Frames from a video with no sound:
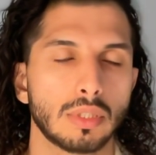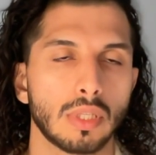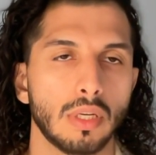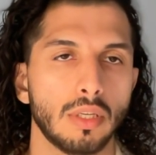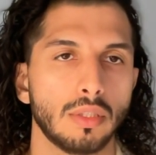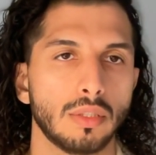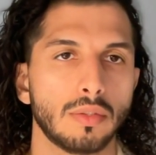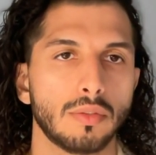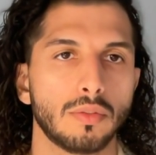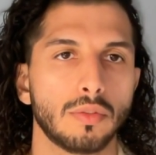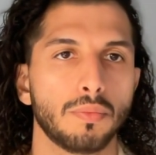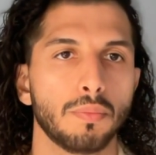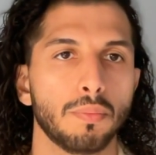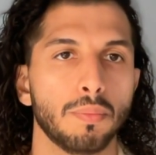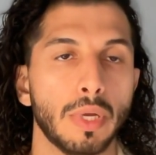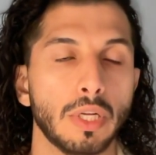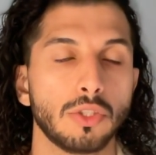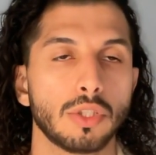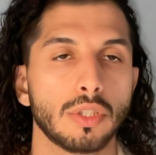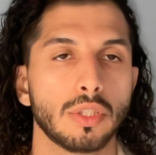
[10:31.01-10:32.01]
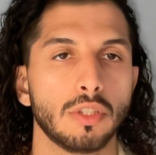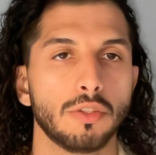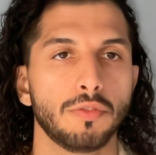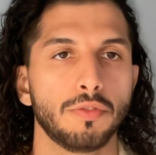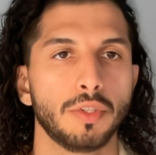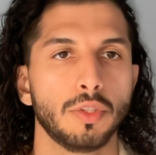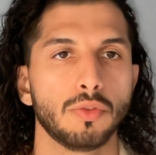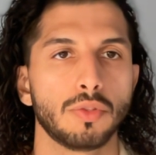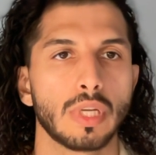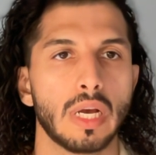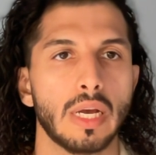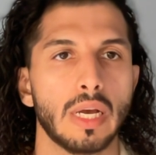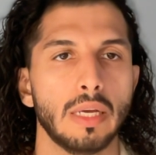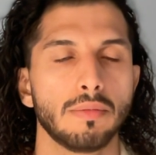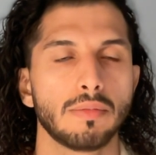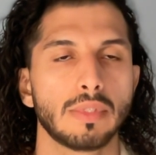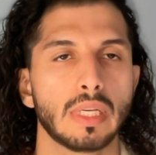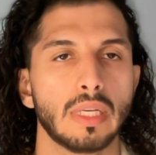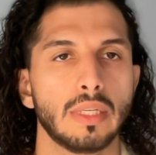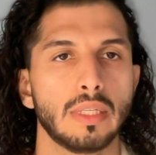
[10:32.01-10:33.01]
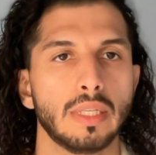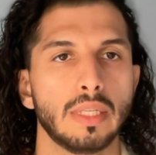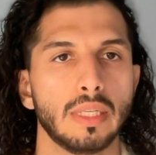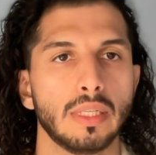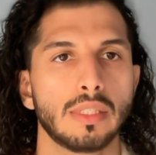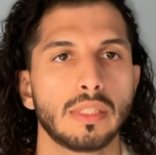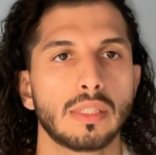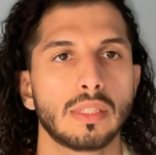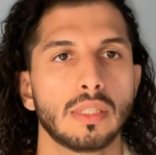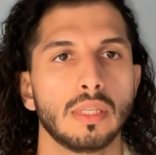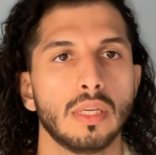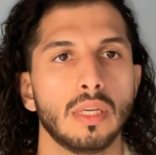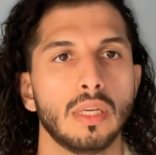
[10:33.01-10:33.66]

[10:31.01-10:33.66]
I mentioned it a few times, and this